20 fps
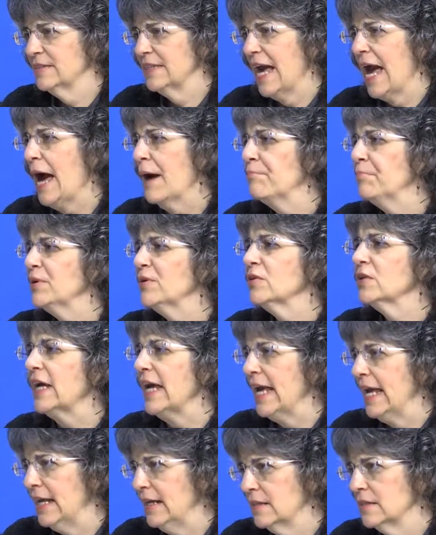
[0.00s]
Capital
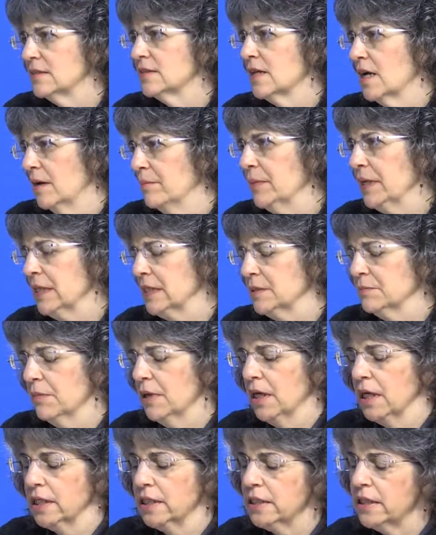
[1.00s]
gains coming to
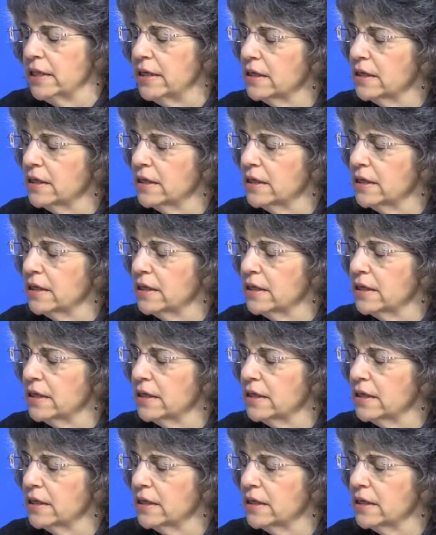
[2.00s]
mind there.